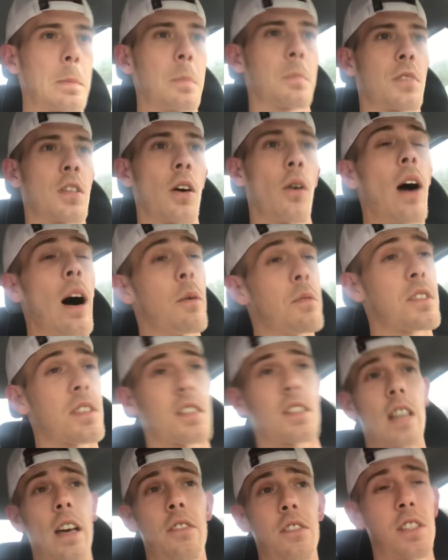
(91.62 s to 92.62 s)
So I was
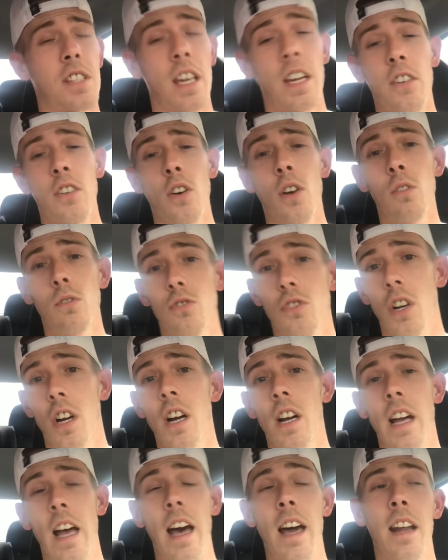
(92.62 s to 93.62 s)
a 17-year-old
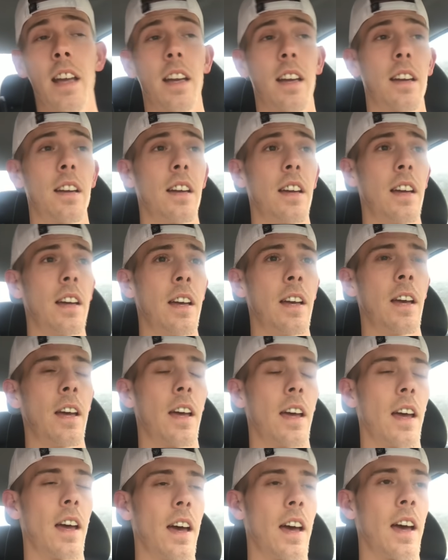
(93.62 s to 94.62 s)
drug addict.
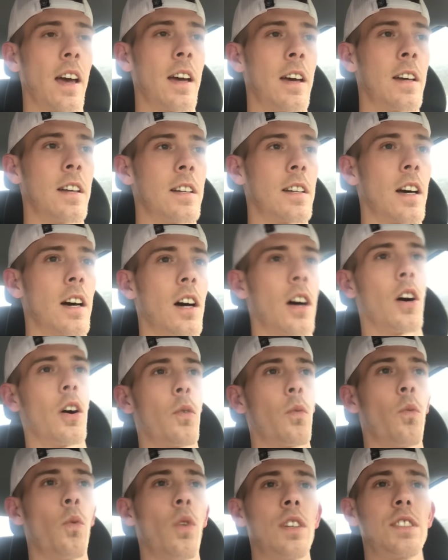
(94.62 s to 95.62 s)
And
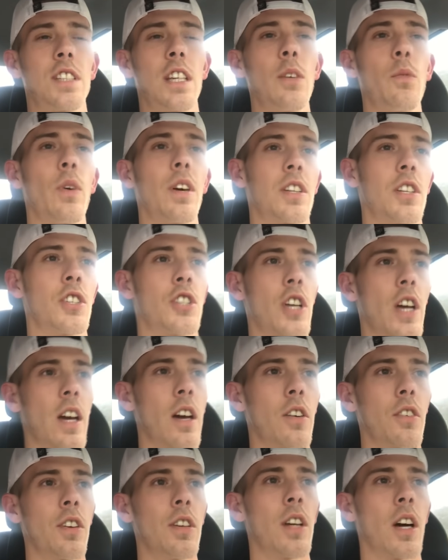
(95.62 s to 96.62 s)
once he went to
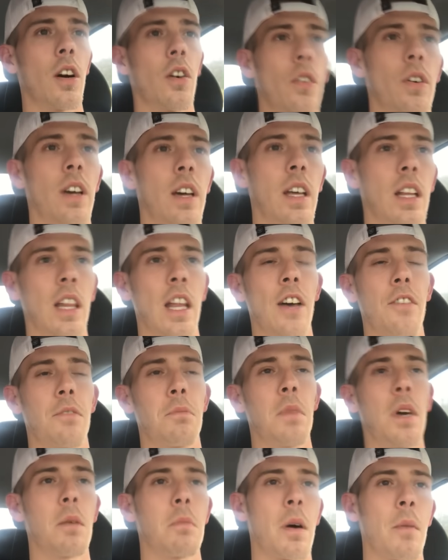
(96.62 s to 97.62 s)
jail, it left
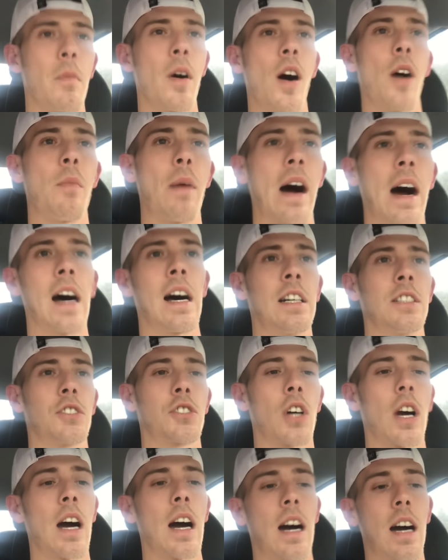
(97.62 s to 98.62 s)
me and my mom high and
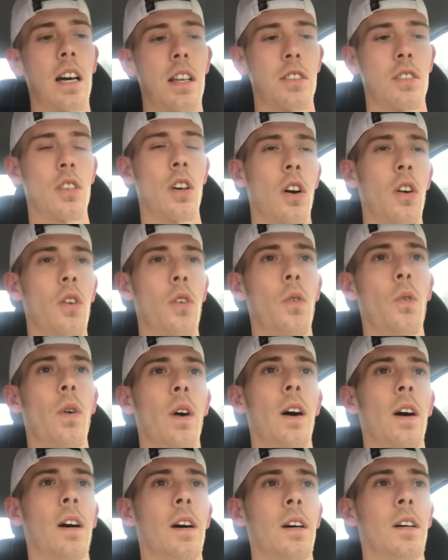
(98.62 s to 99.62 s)
dry.
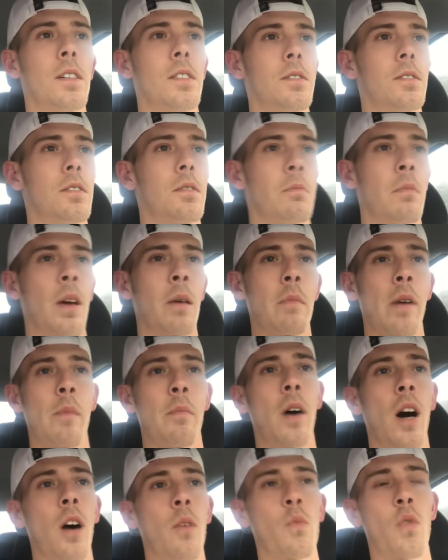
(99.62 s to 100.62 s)
So me and my
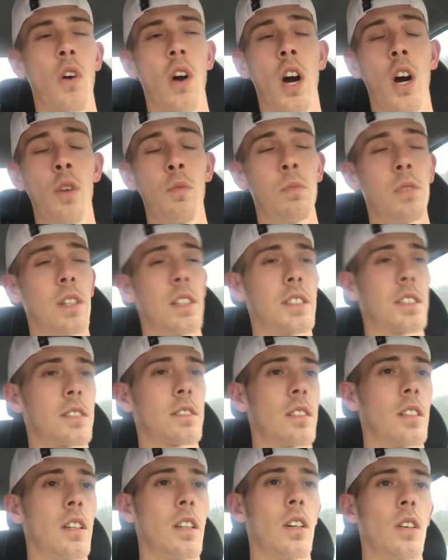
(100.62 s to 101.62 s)
mom were homeless.
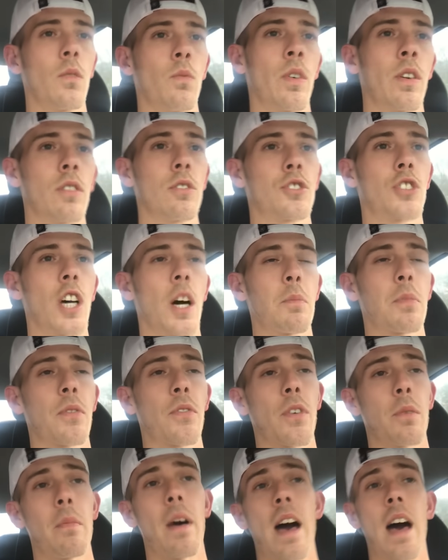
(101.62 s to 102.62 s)
We were jumping
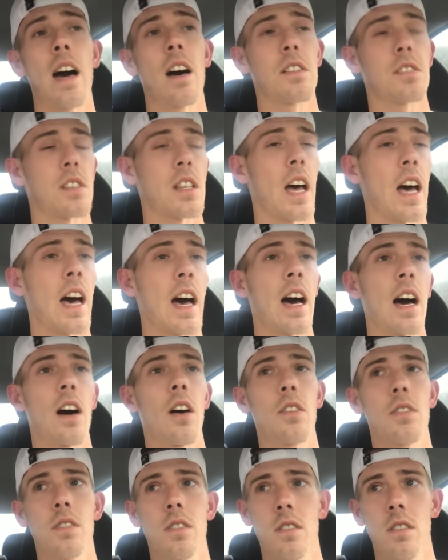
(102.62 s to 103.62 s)
from house to
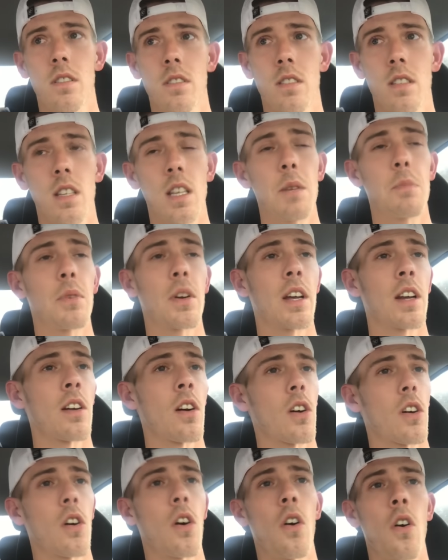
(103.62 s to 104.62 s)
house, sleeping in
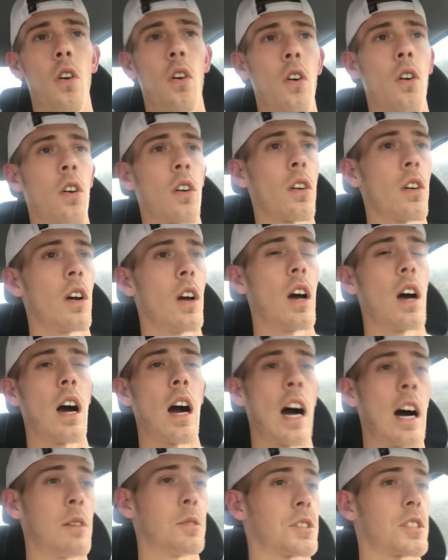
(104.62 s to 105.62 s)
our car.
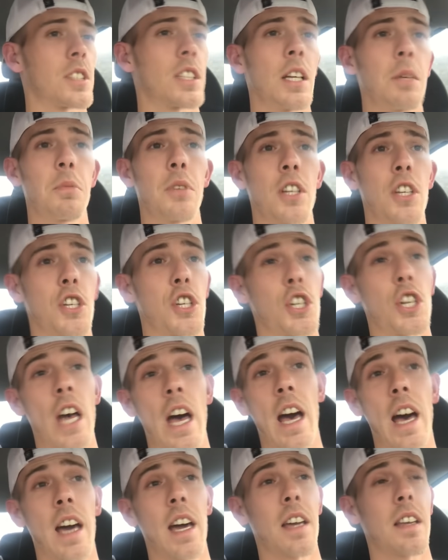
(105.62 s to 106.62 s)
I was sleeping in
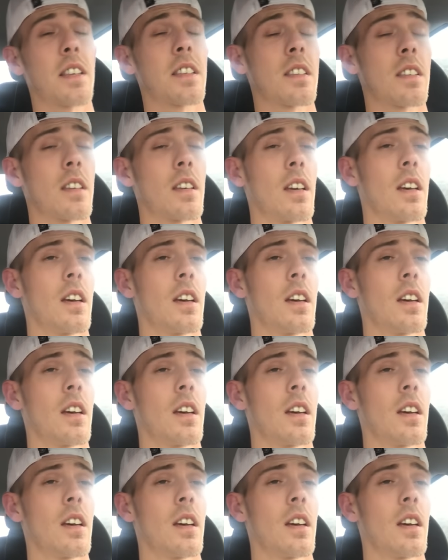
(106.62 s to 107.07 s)
shacks.